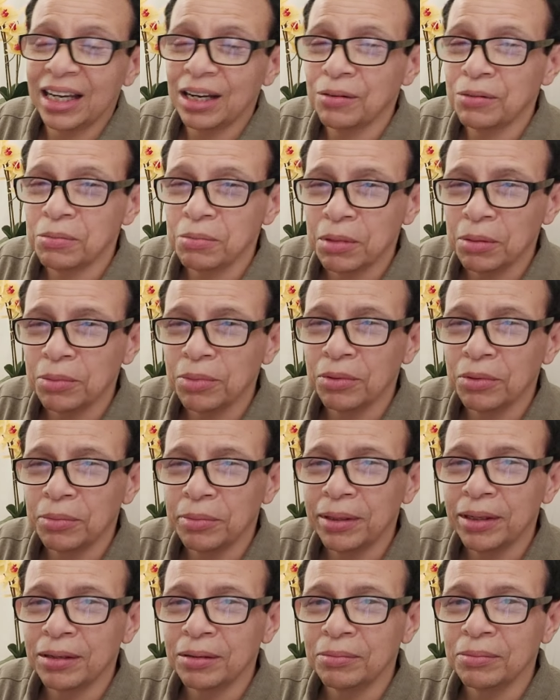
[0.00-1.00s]
Like I remember
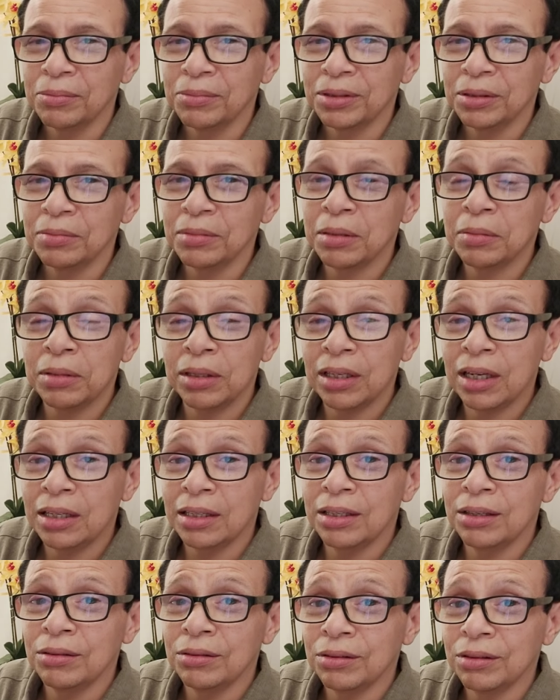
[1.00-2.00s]
about them. Sometimes they're
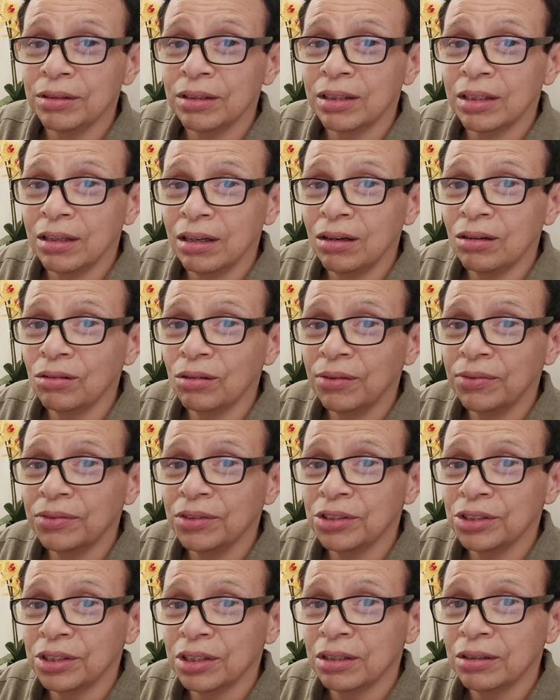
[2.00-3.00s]
not there, they're gone off
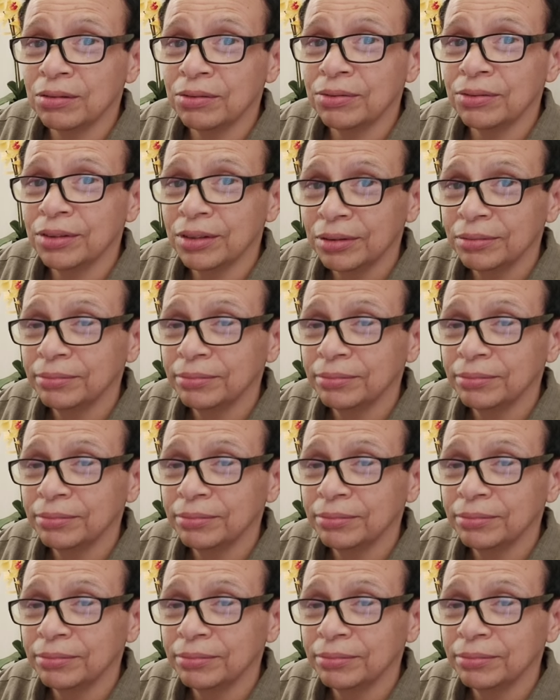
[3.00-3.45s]
the shelf.